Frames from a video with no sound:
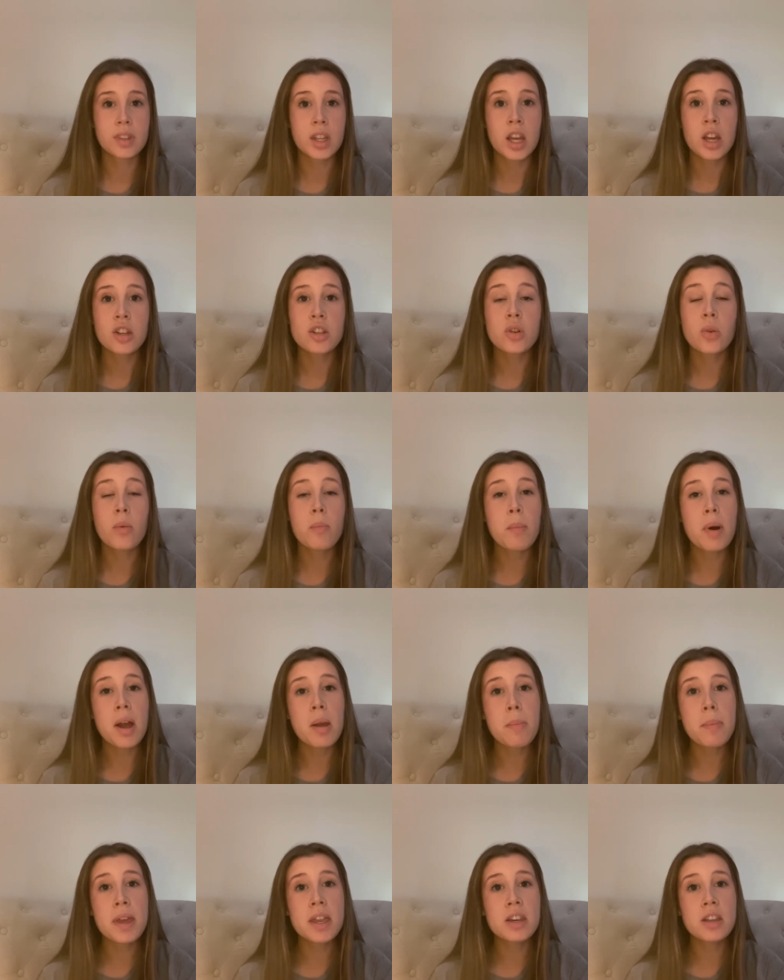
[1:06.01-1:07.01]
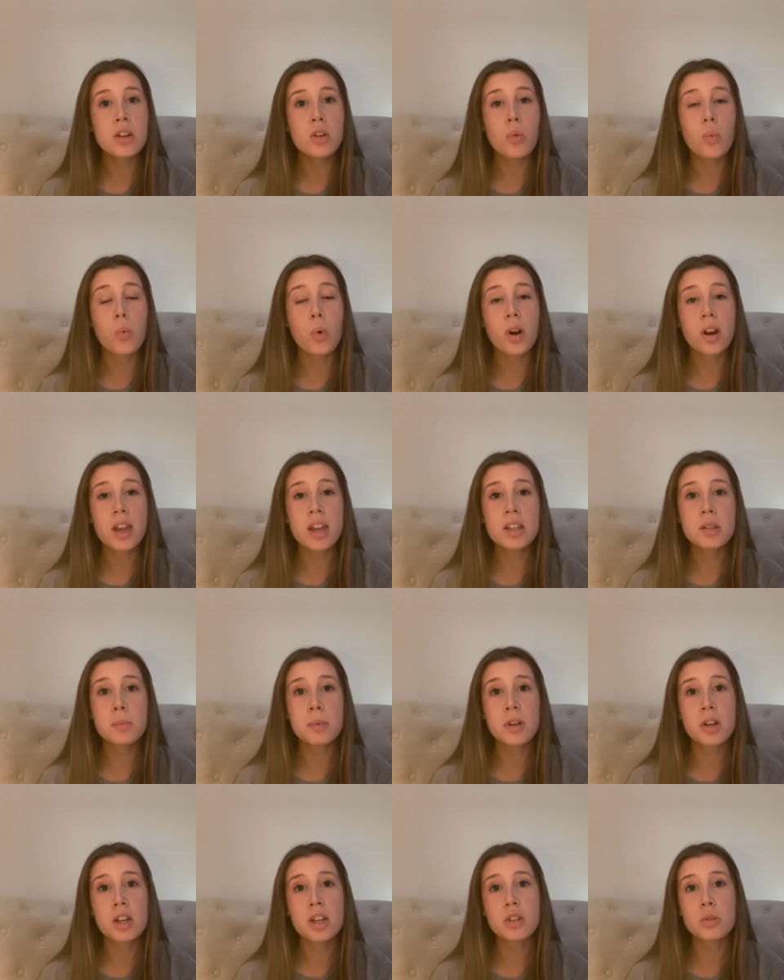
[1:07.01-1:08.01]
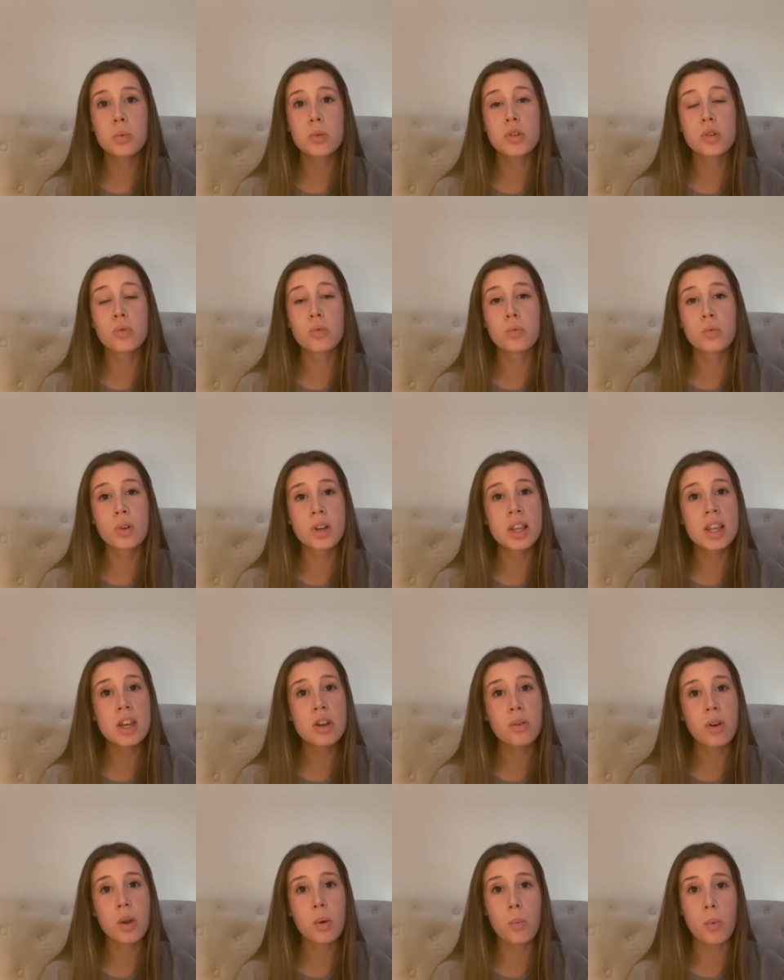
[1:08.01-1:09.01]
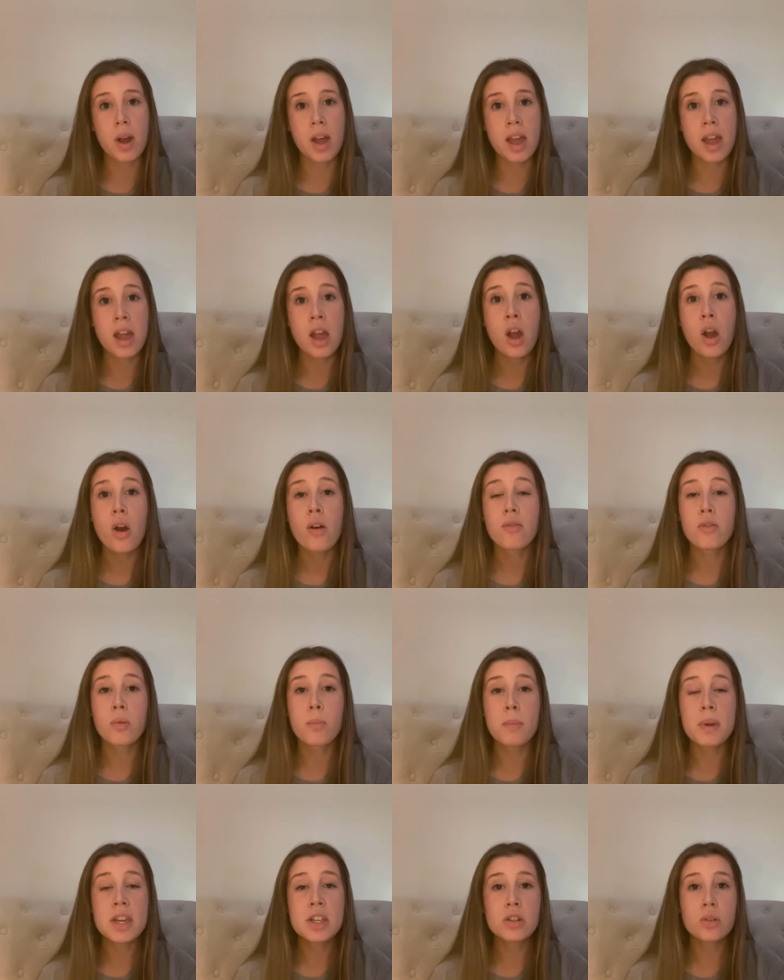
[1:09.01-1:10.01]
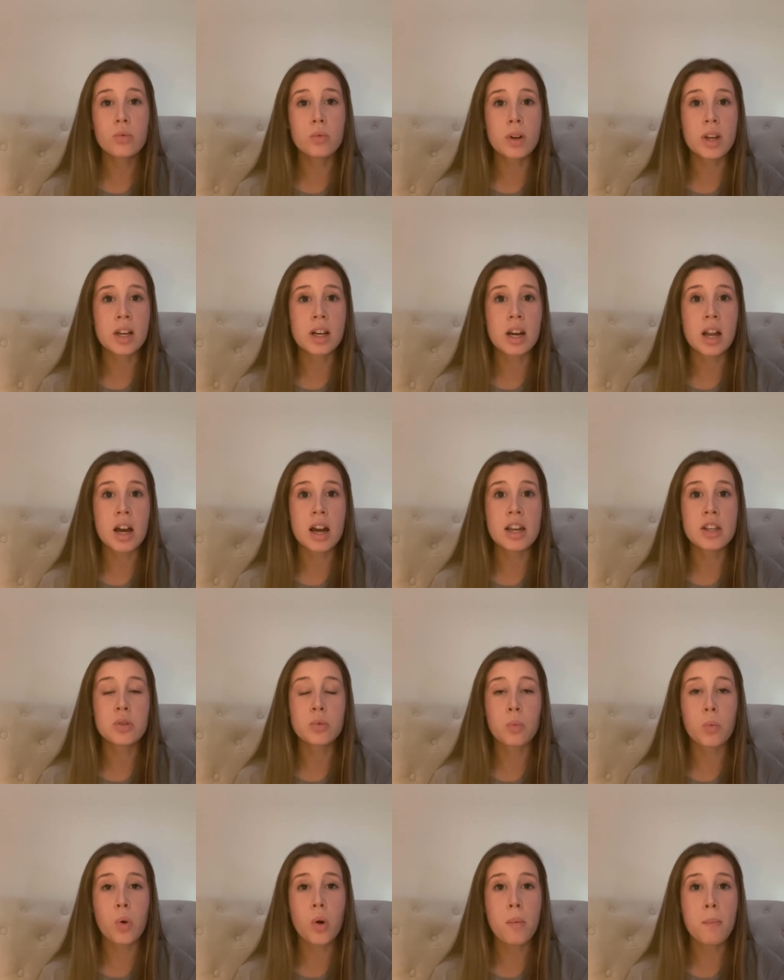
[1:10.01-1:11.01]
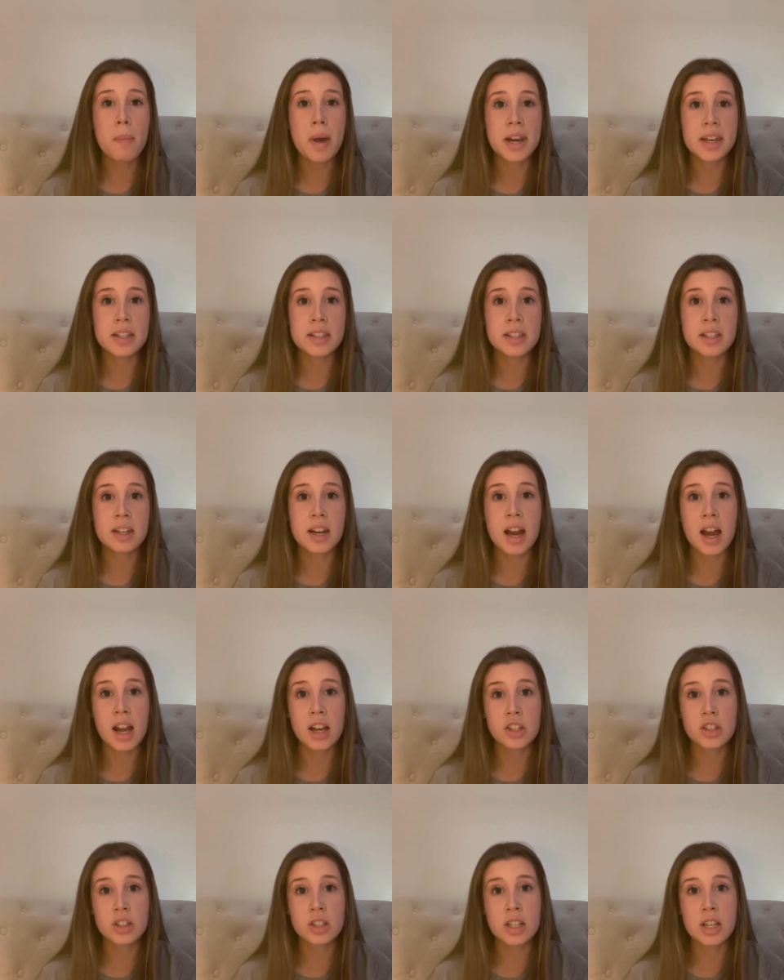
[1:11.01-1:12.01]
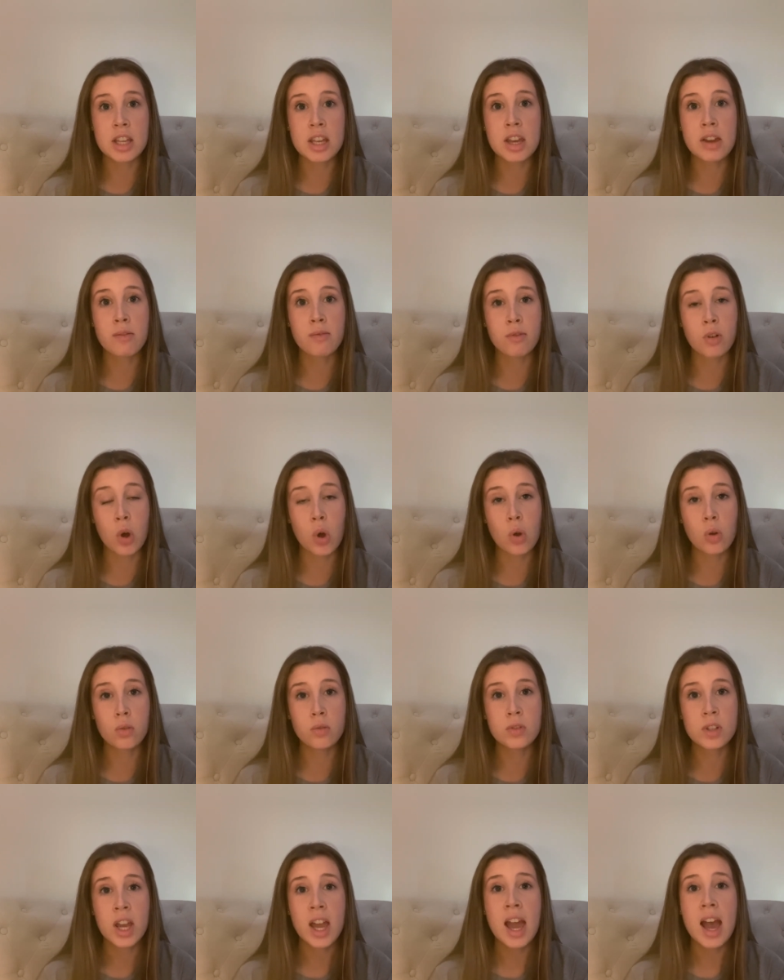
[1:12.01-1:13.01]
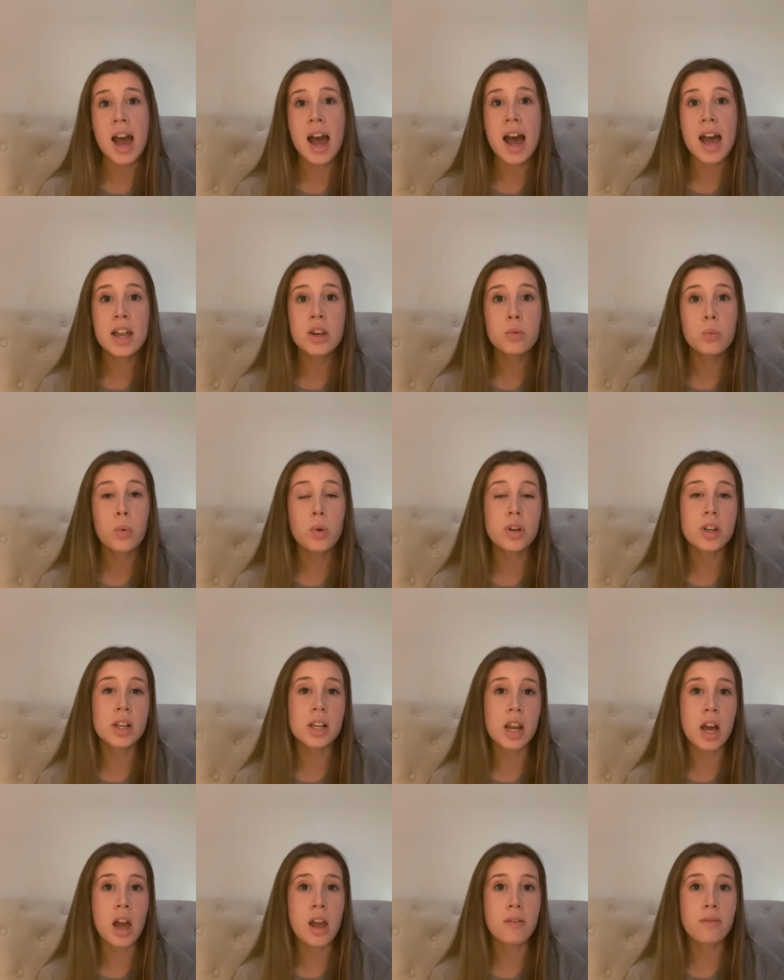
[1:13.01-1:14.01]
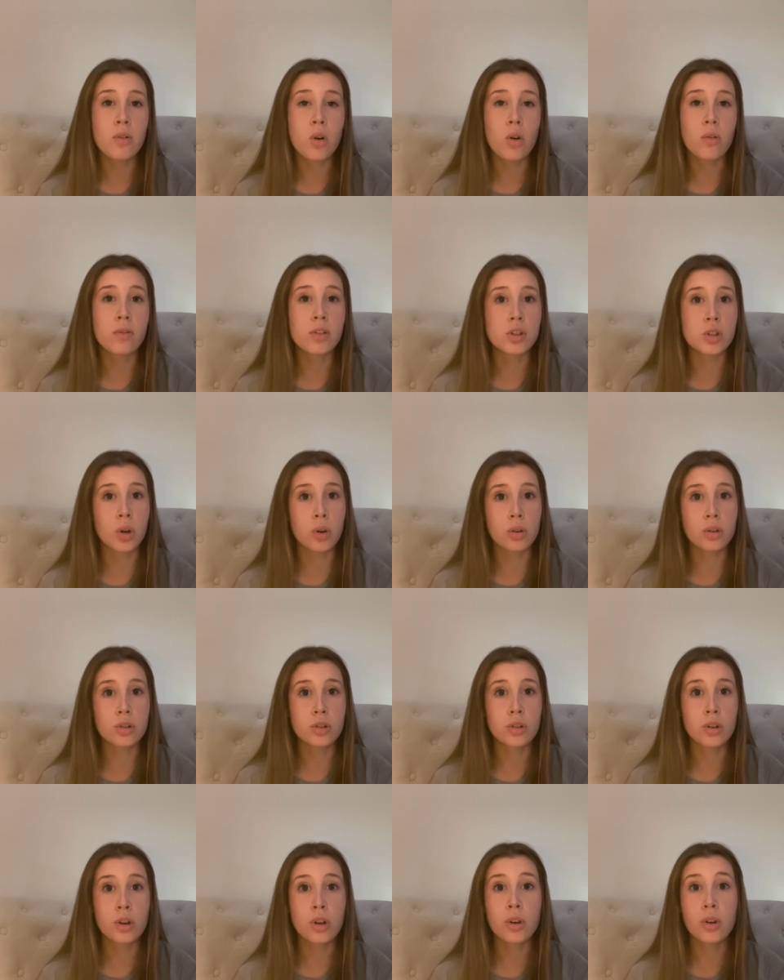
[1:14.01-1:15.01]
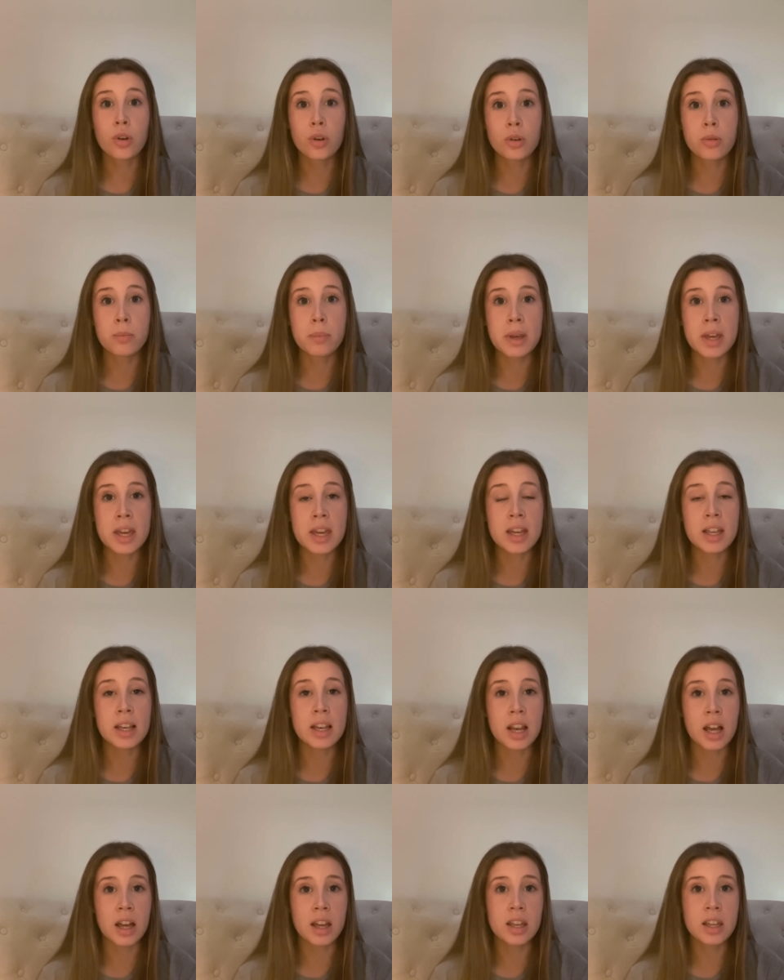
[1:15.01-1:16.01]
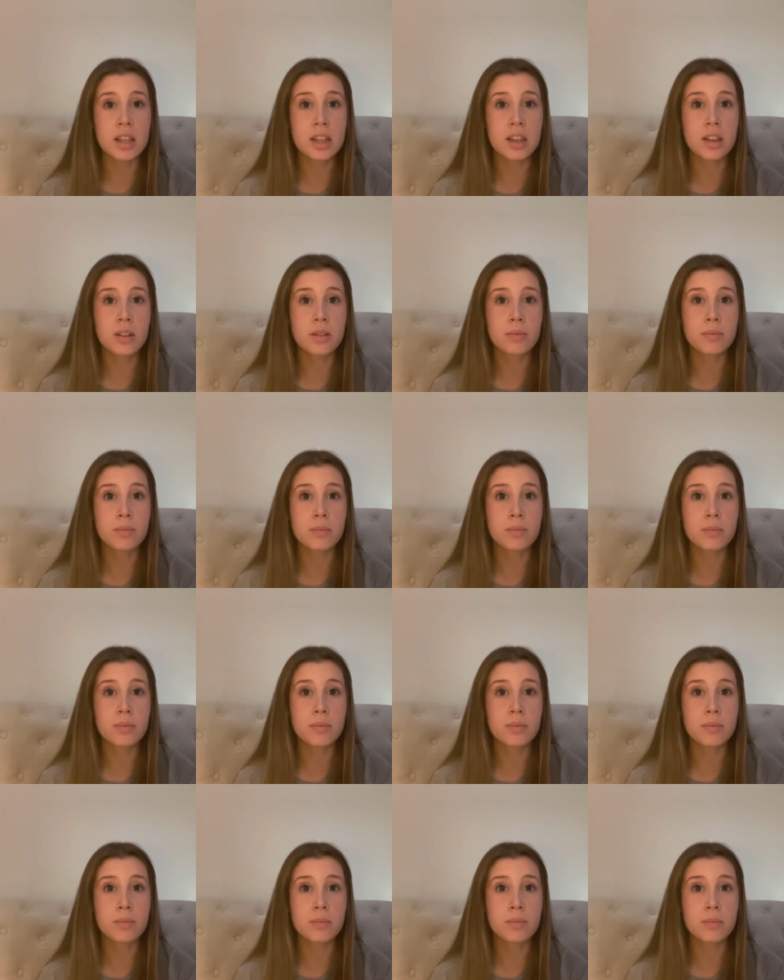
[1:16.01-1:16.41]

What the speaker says: So in my opinion, work experience was a really great way for me to realise what medicine actually involved and what a life of a doctor could be like.